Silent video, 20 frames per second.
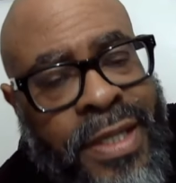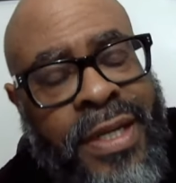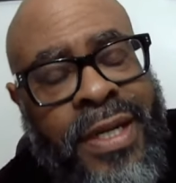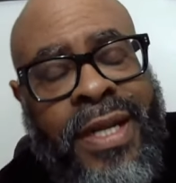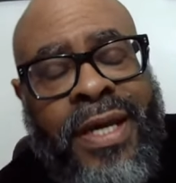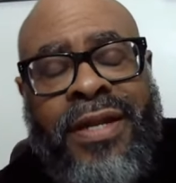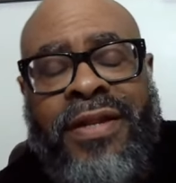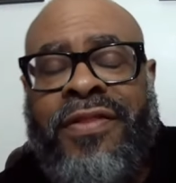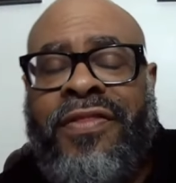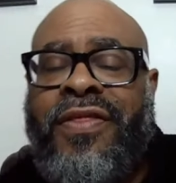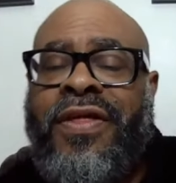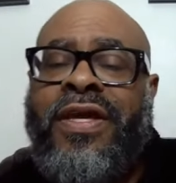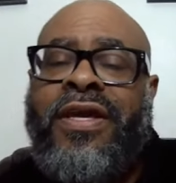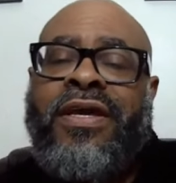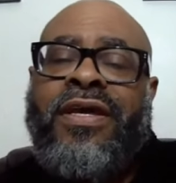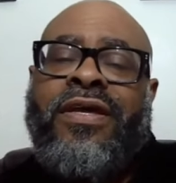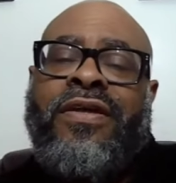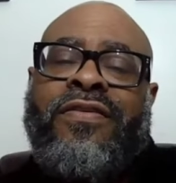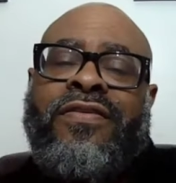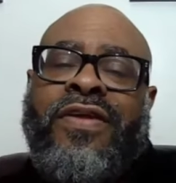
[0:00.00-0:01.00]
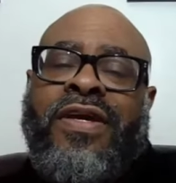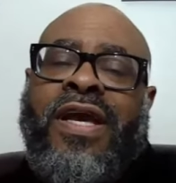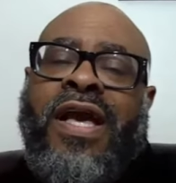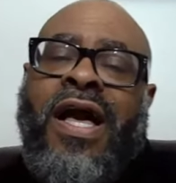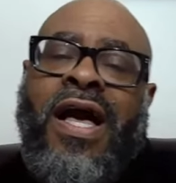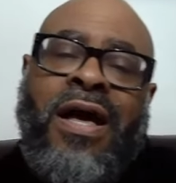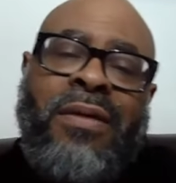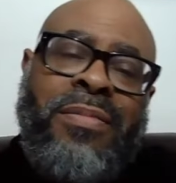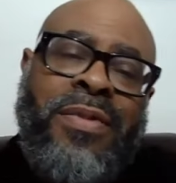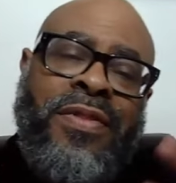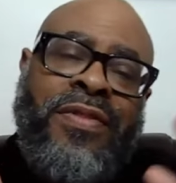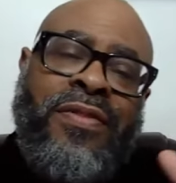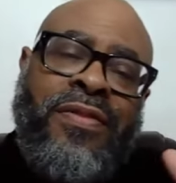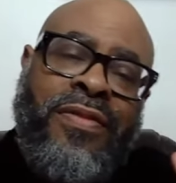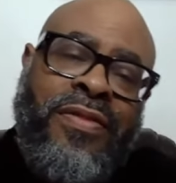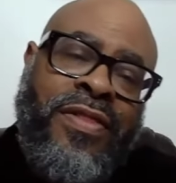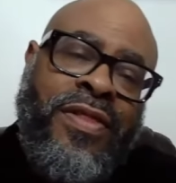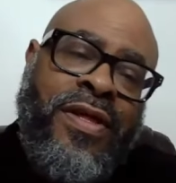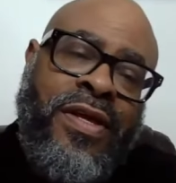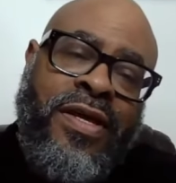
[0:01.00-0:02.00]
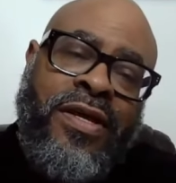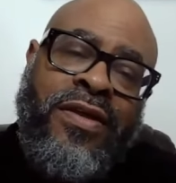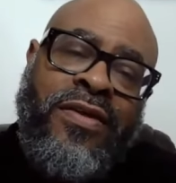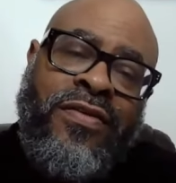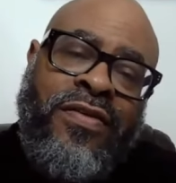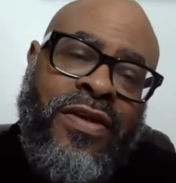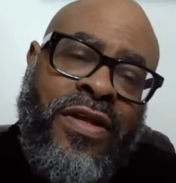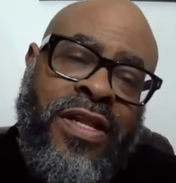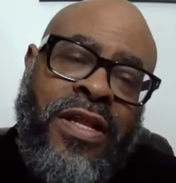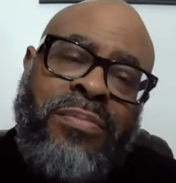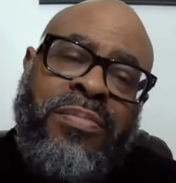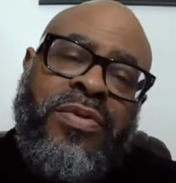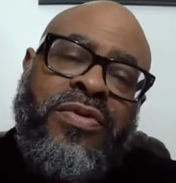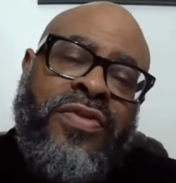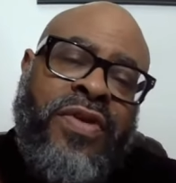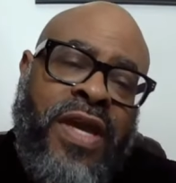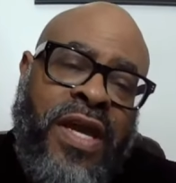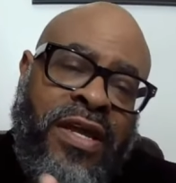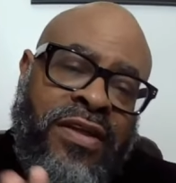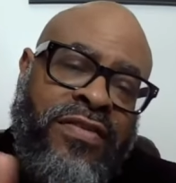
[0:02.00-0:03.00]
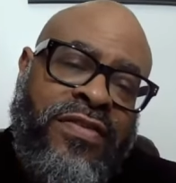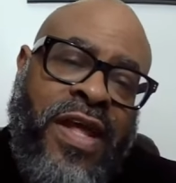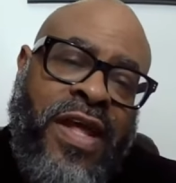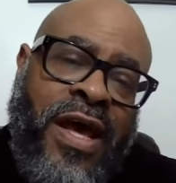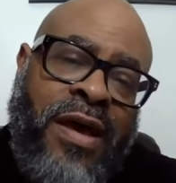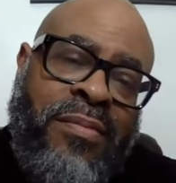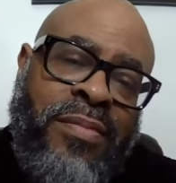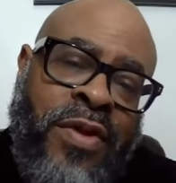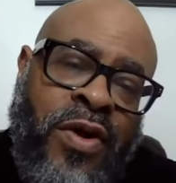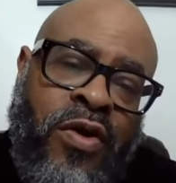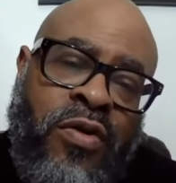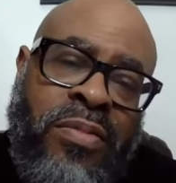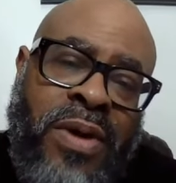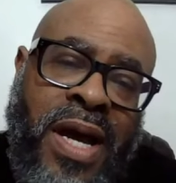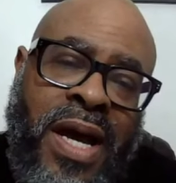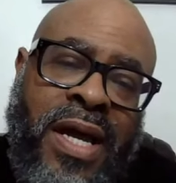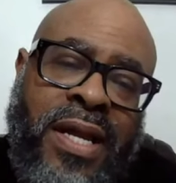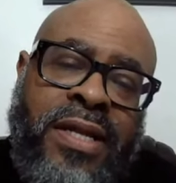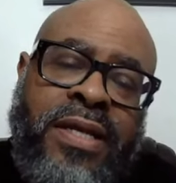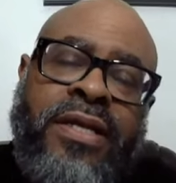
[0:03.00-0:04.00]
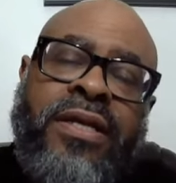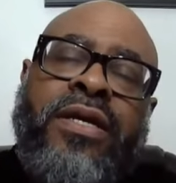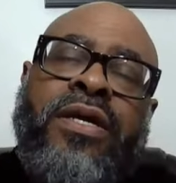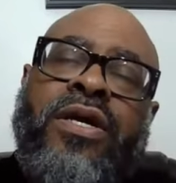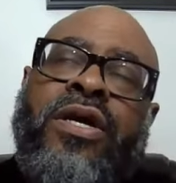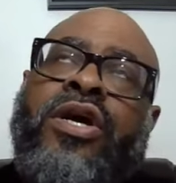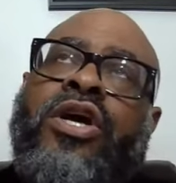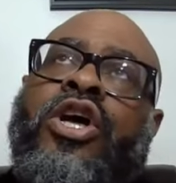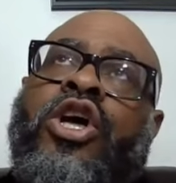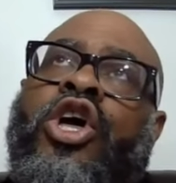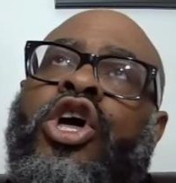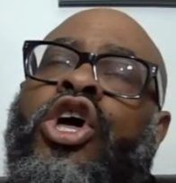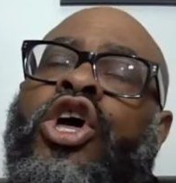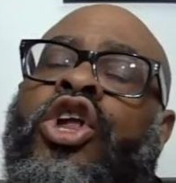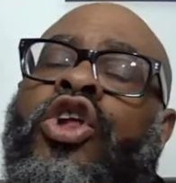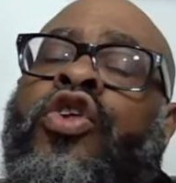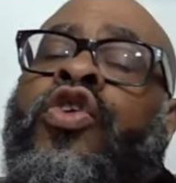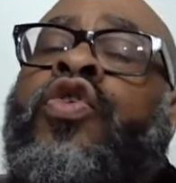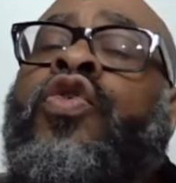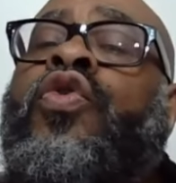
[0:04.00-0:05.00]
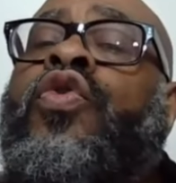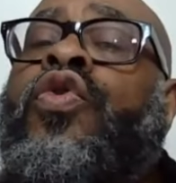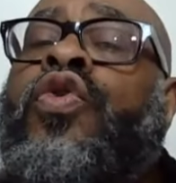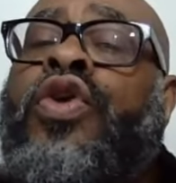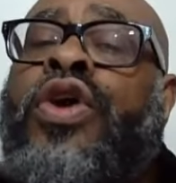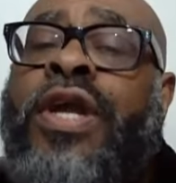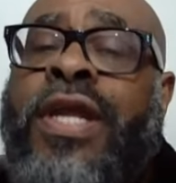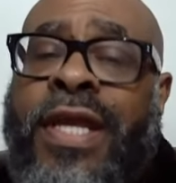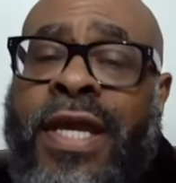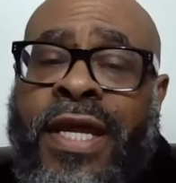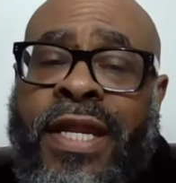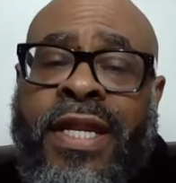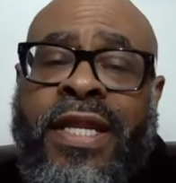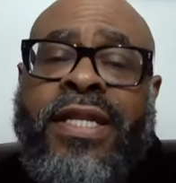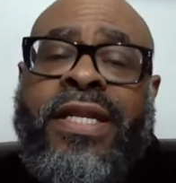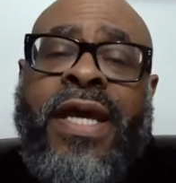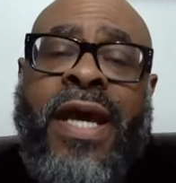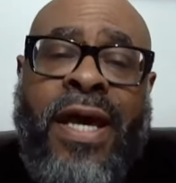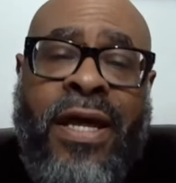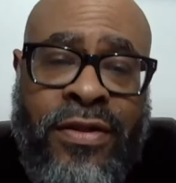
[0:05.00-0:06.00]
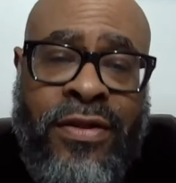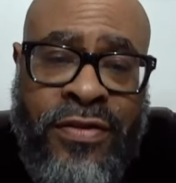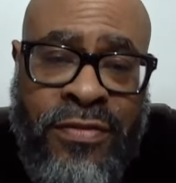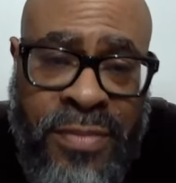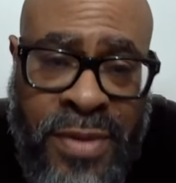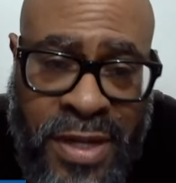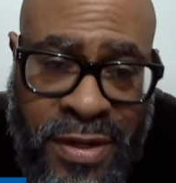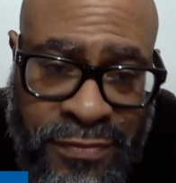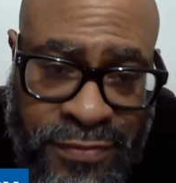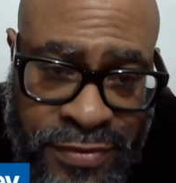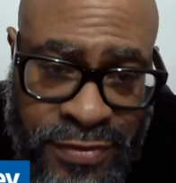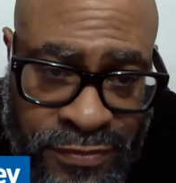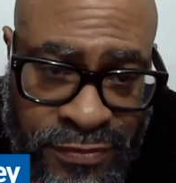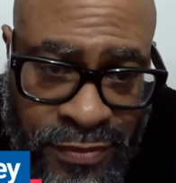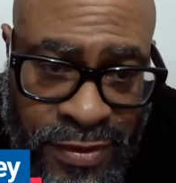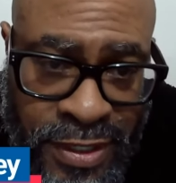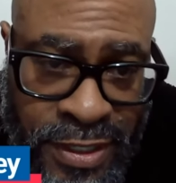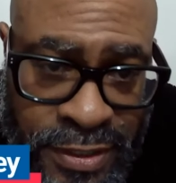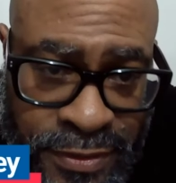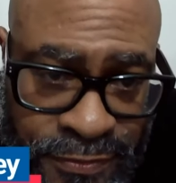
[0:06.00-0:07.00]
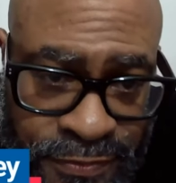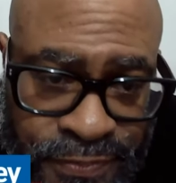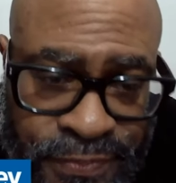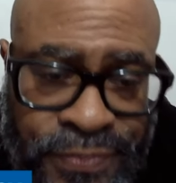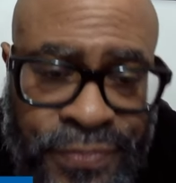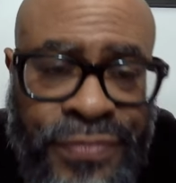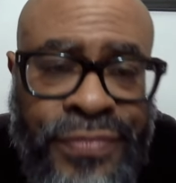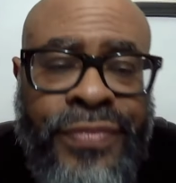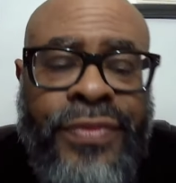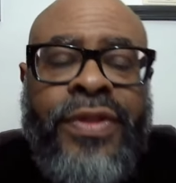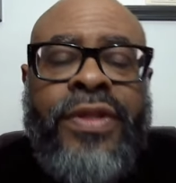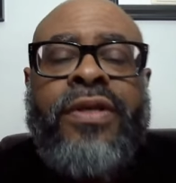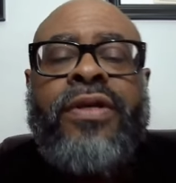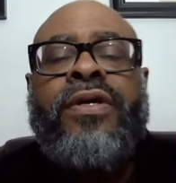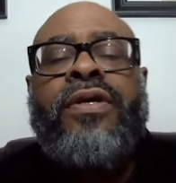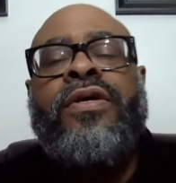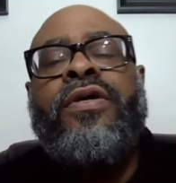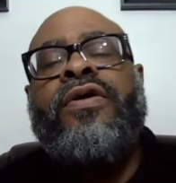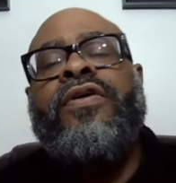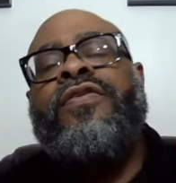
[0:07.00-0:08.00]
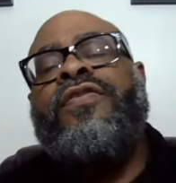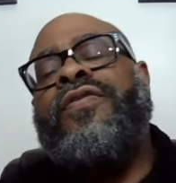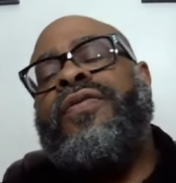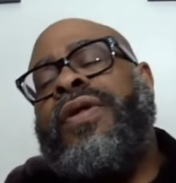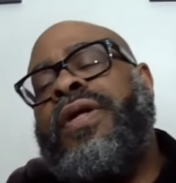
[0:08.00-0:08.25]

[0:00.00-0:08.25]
Now, the thing is, the common thing is the Clippers can't stop nobody, nor can the Dallas Mavericks, right? So